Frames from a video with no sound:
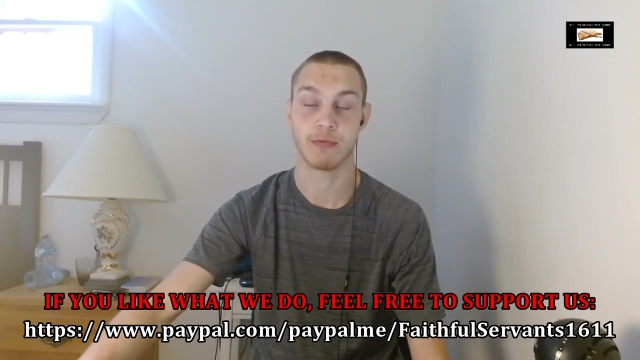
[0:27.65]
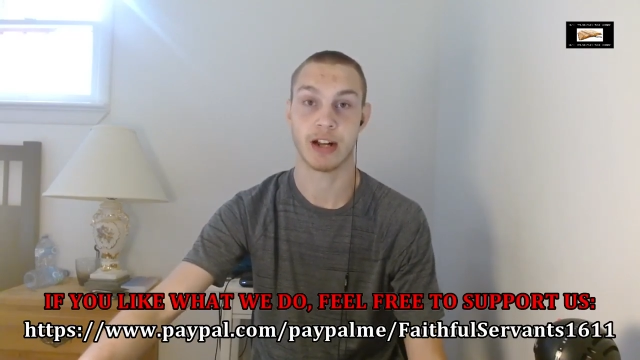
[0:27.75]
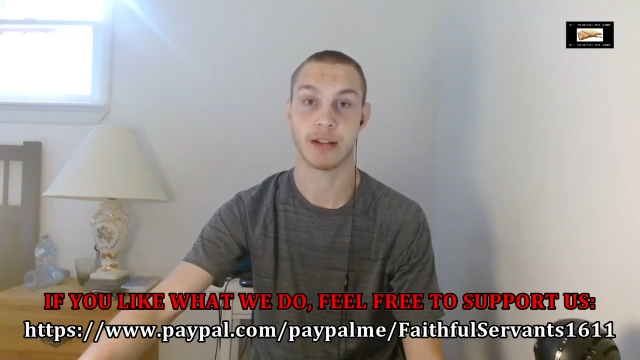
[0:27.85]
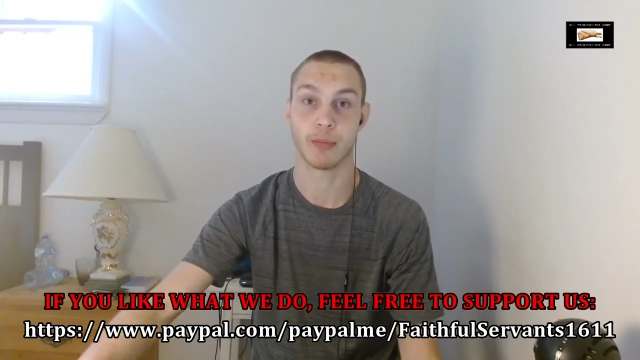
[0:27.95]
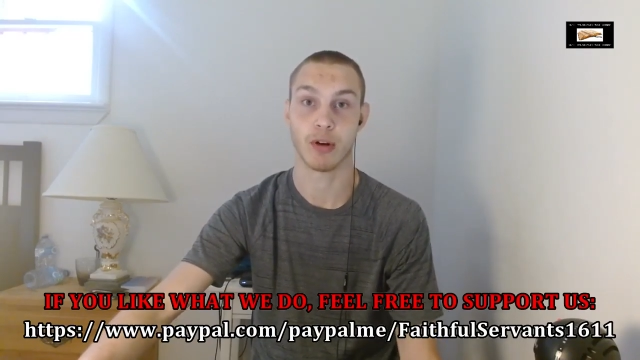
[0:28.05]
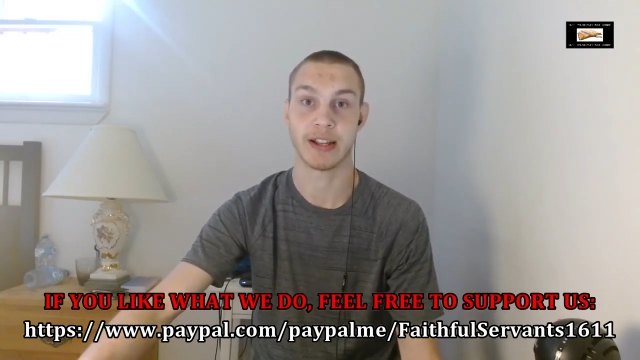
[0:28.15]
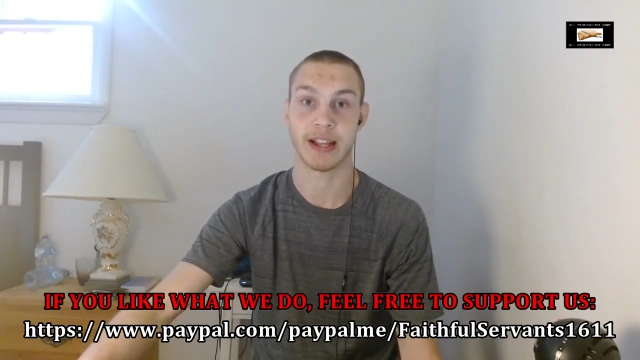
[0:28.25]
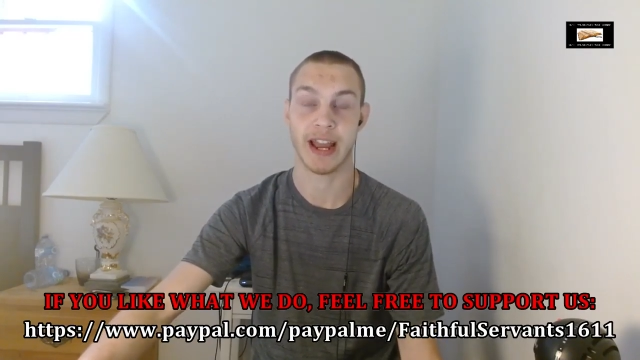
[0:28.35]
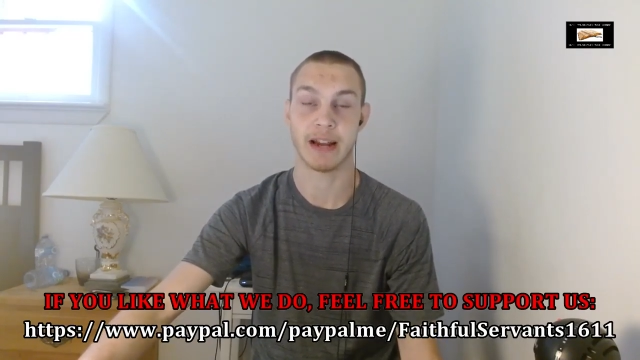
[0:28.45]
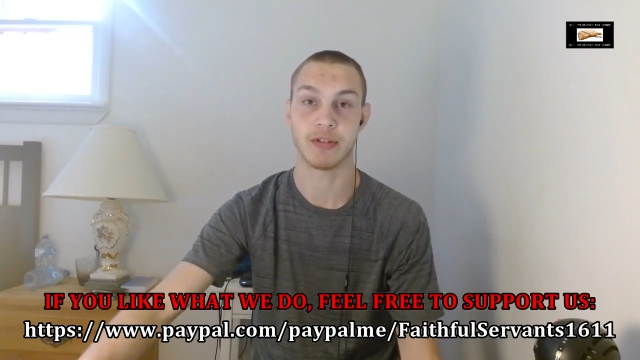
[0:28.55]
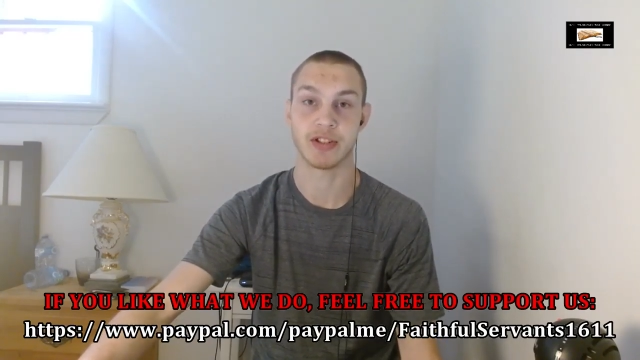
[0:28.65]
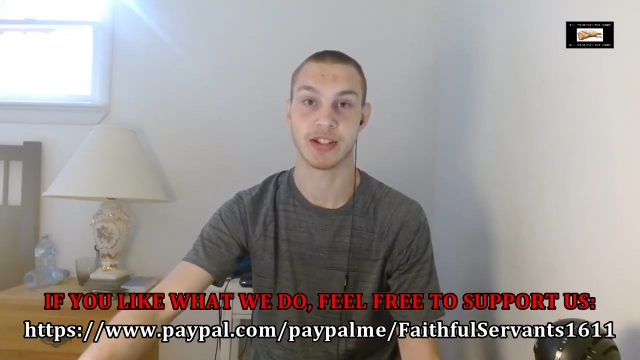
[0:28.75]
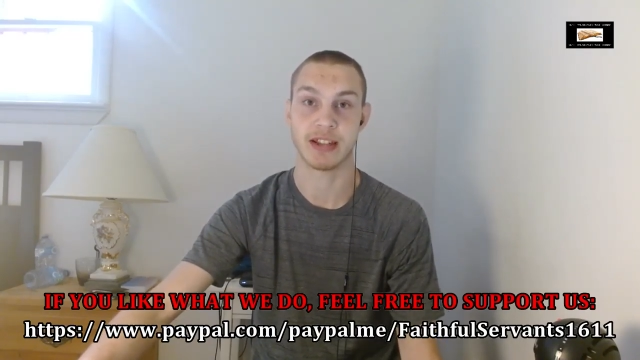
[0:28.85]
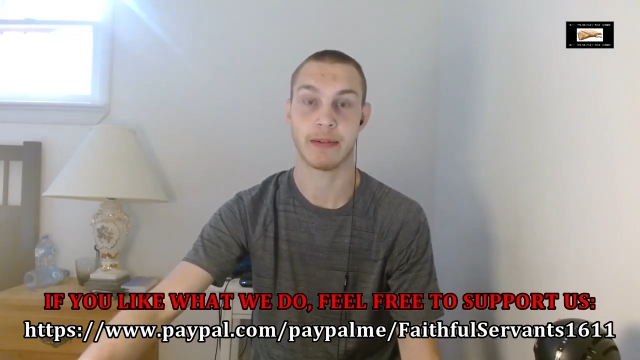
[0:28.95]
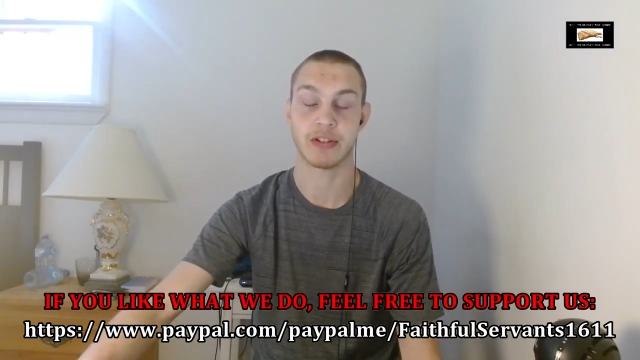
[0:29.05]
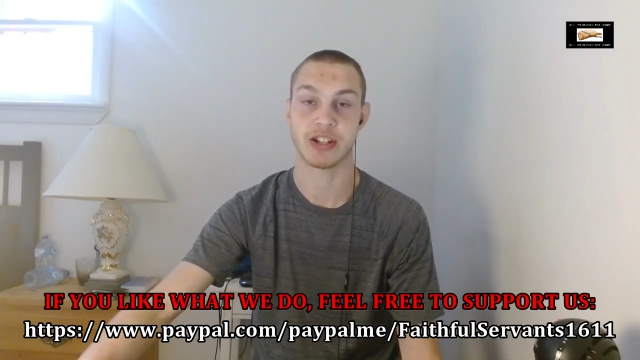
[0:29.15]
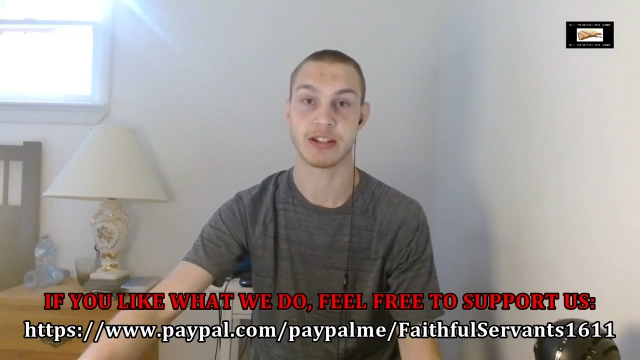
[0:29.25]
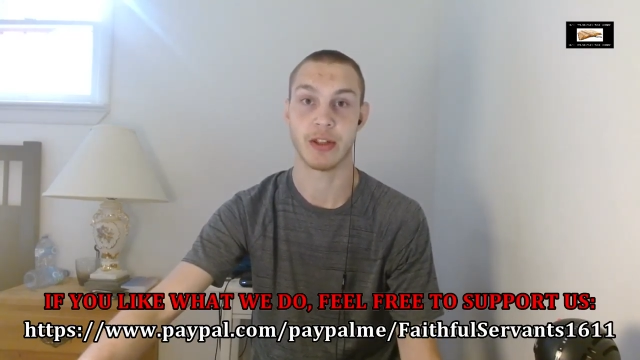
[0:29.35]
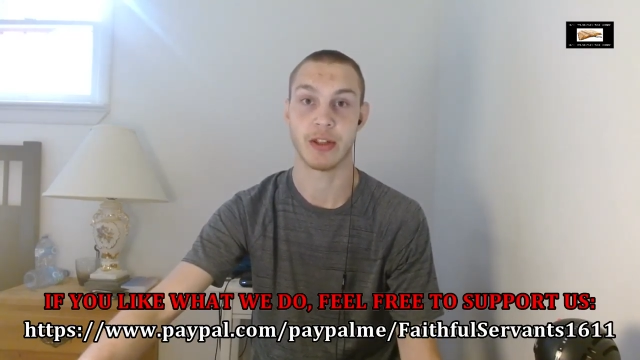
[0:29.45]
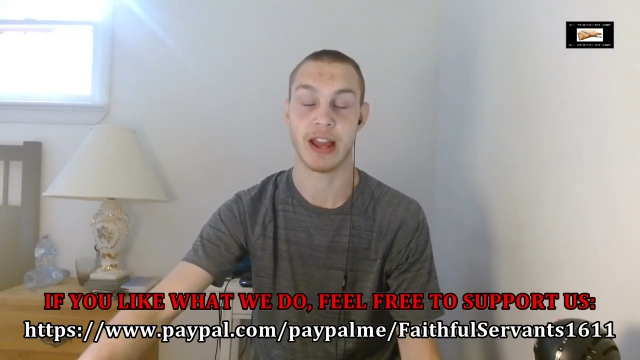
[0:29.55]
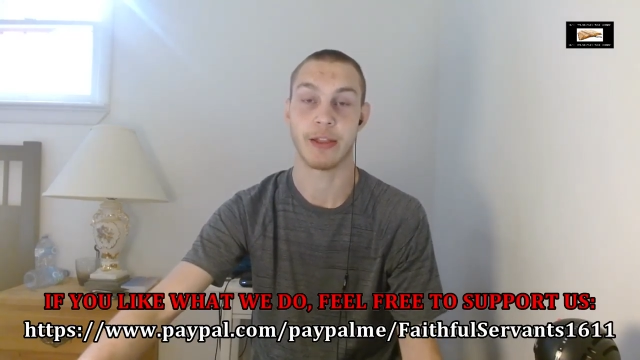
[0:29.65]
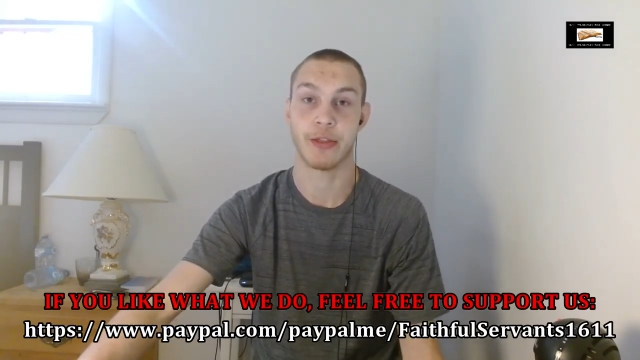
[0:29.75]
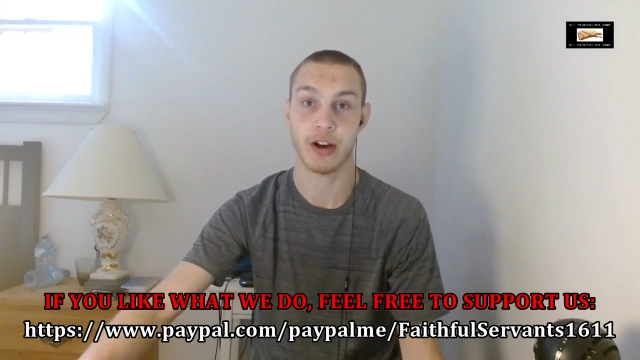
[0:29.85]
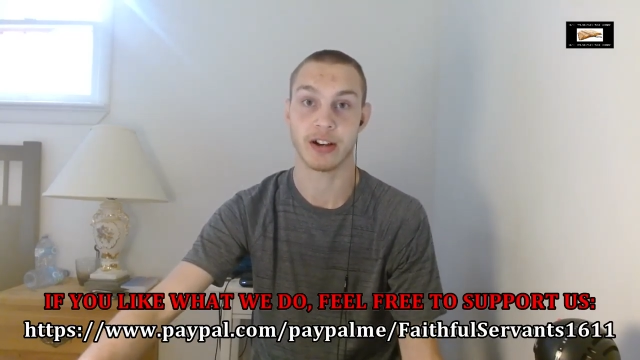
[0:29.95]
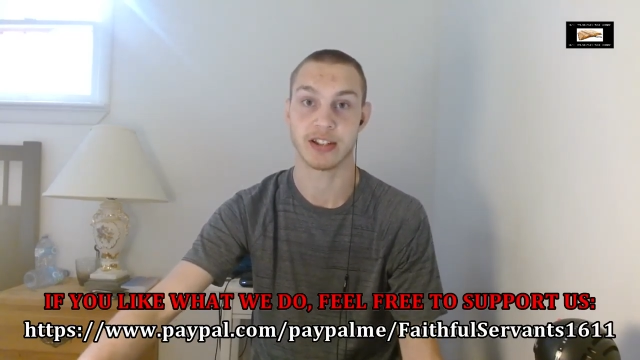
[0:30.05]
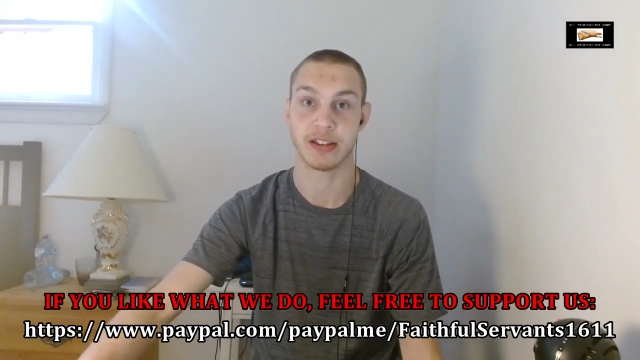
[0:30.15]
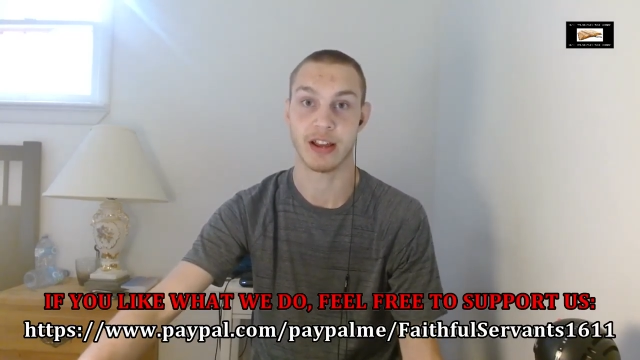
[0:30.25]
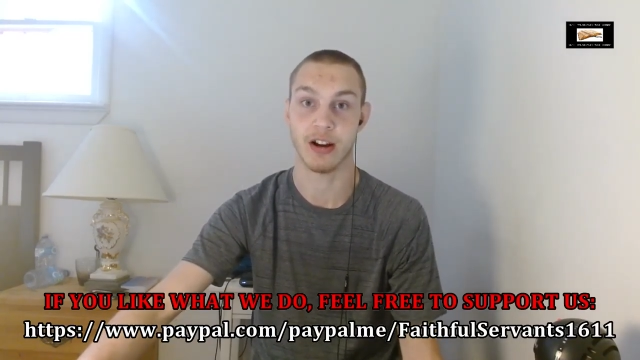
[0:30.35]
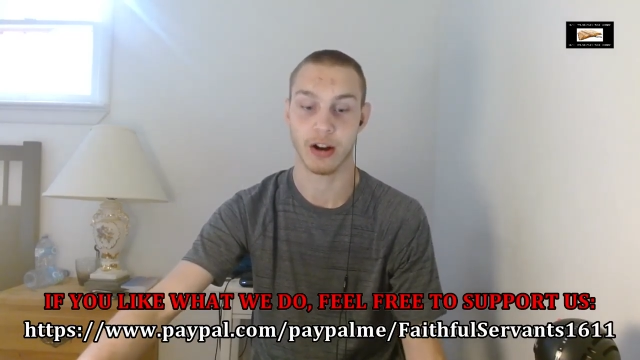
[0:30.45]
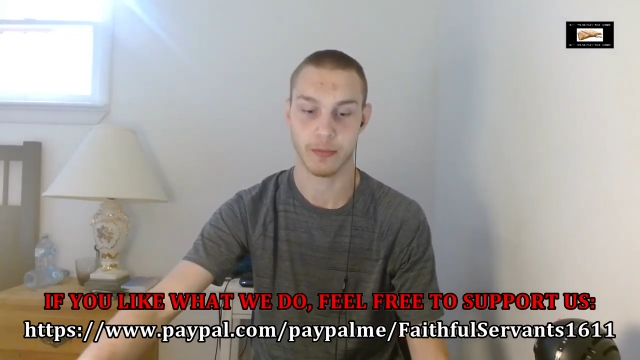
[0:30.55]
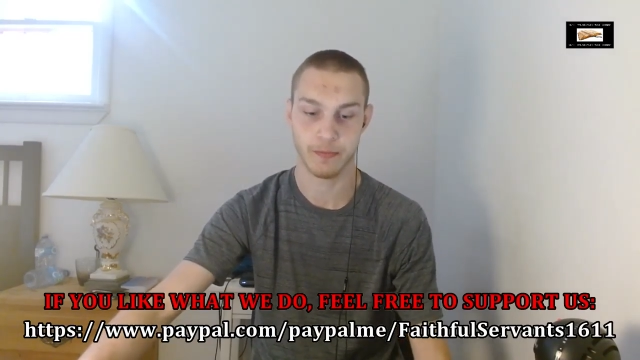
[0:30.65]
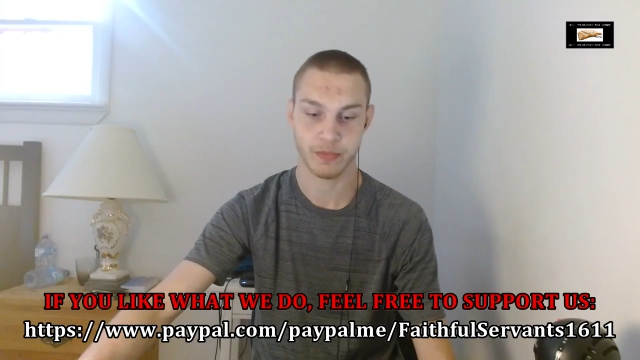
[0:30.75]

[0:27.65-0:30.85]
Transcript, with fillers: wild, marauding animals and savages and, and thugs that they are.